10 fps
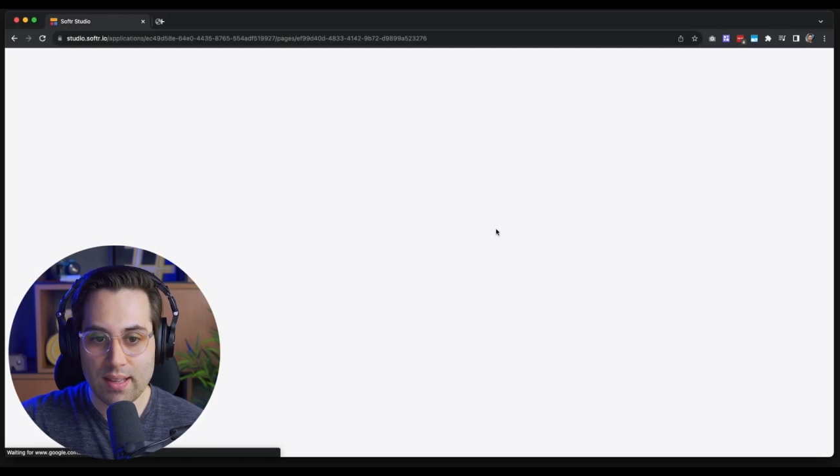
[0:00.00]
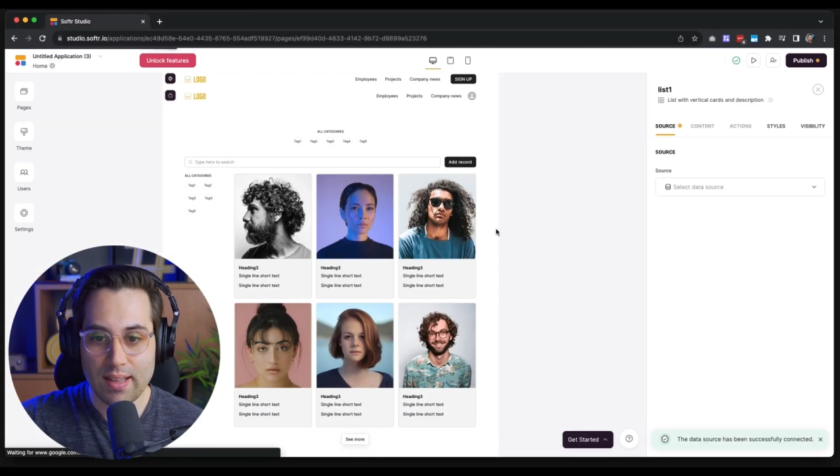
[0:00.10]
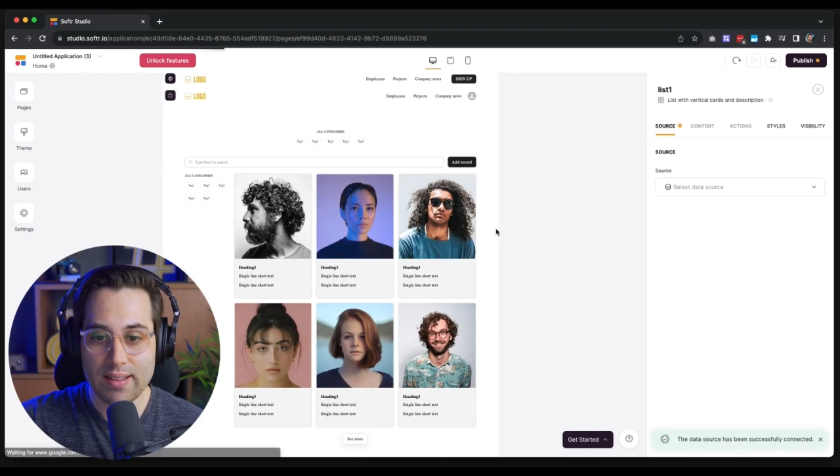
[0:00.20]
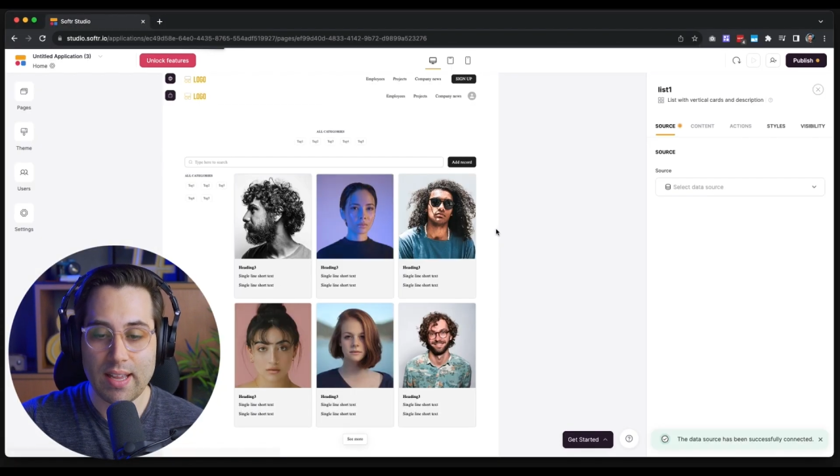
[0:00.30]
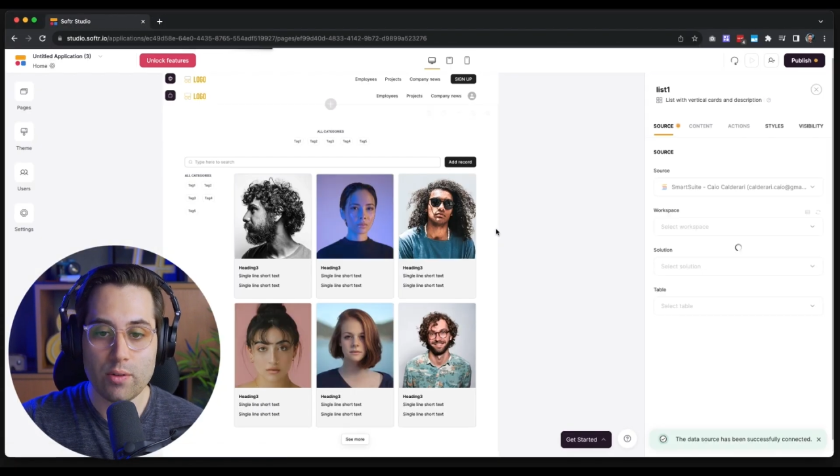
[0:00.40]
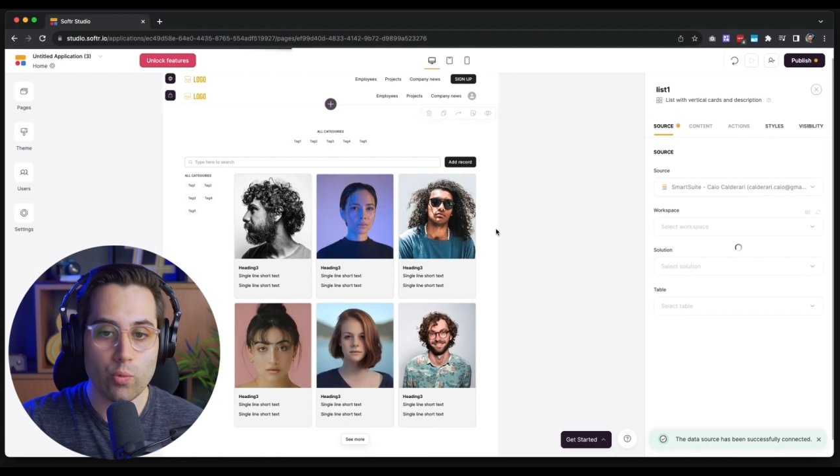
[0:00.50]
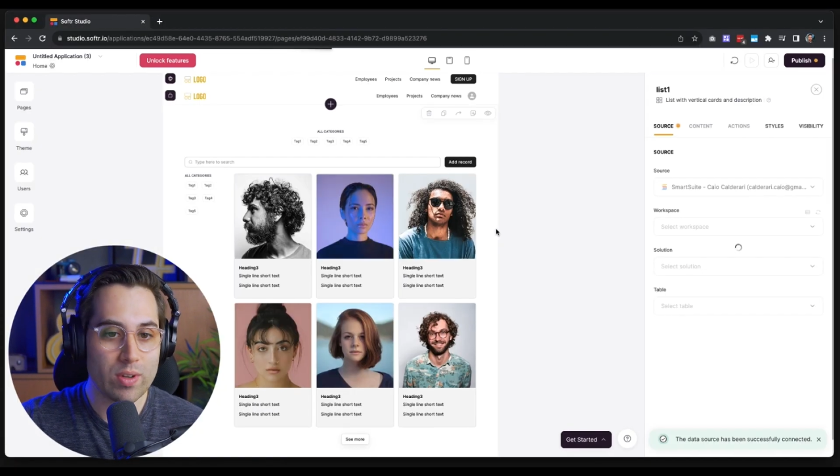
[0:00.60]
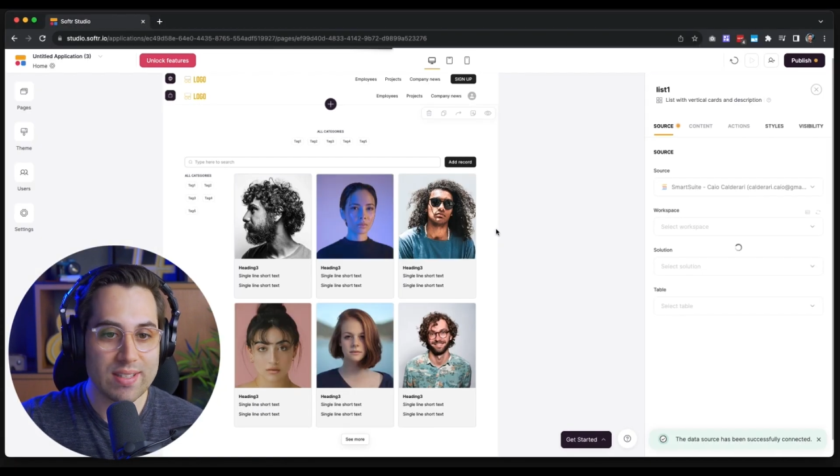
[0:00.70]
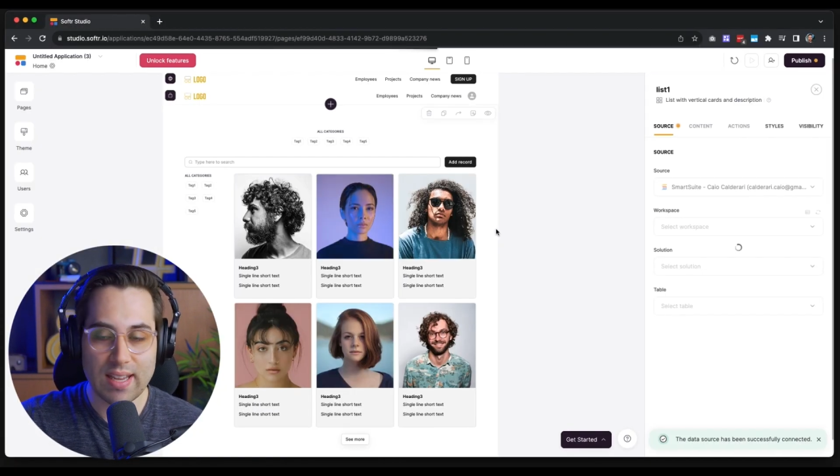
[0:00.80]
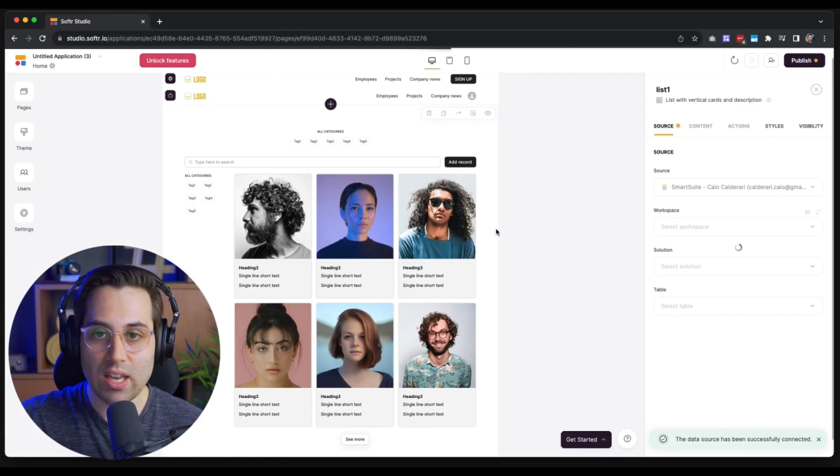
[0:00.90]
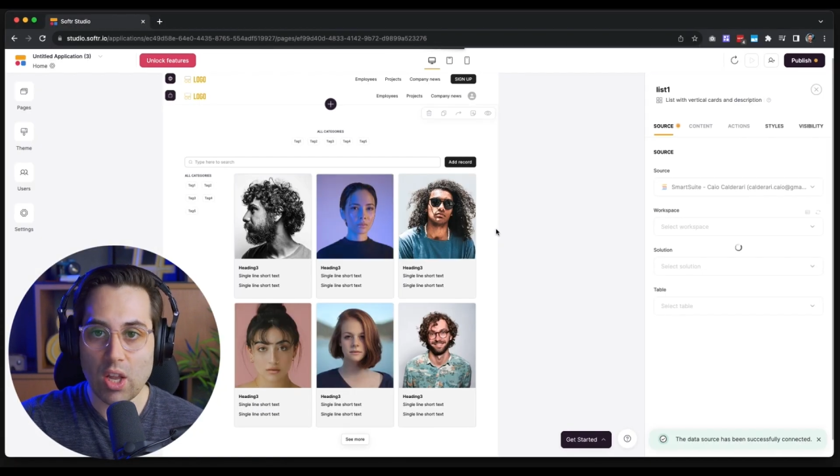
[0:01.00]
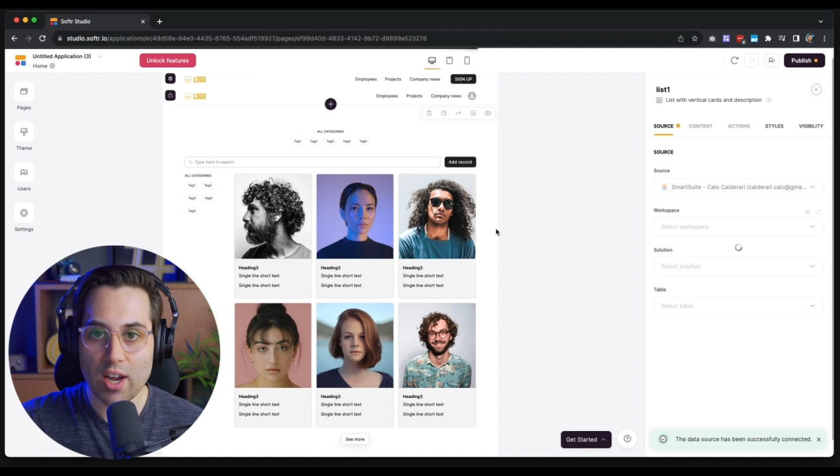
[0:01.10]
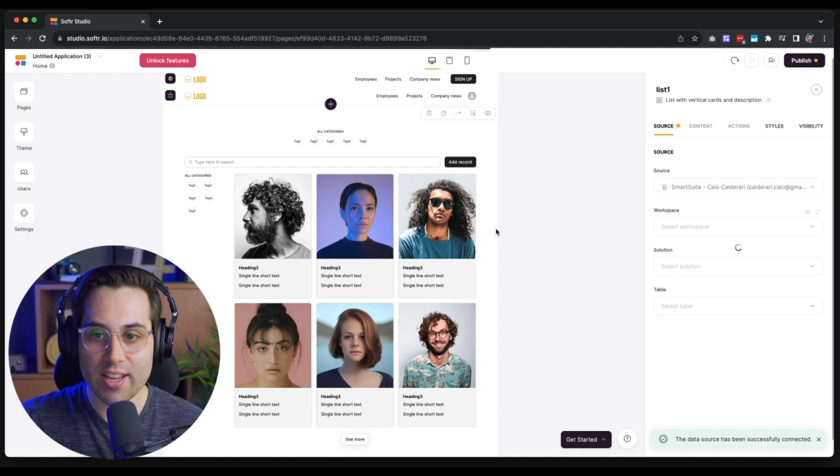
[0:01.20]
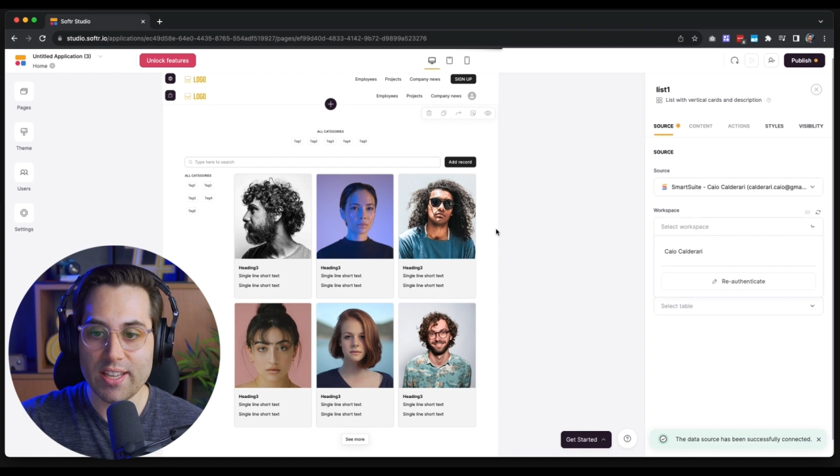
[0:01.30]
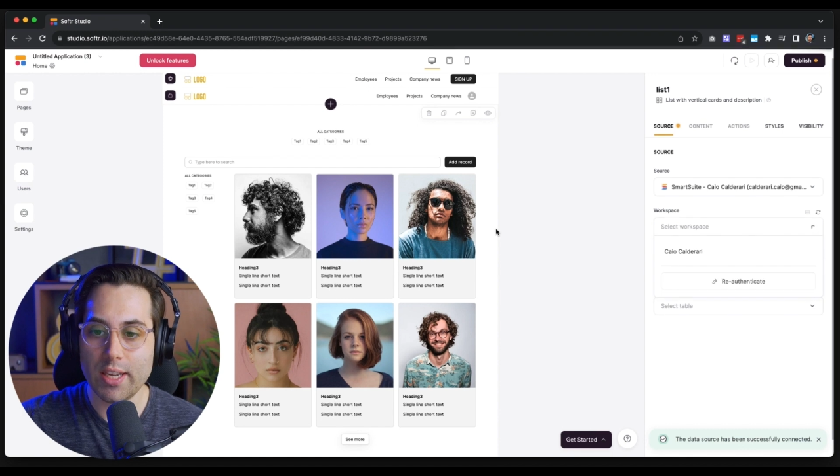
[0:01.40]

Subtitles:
and then once I log in,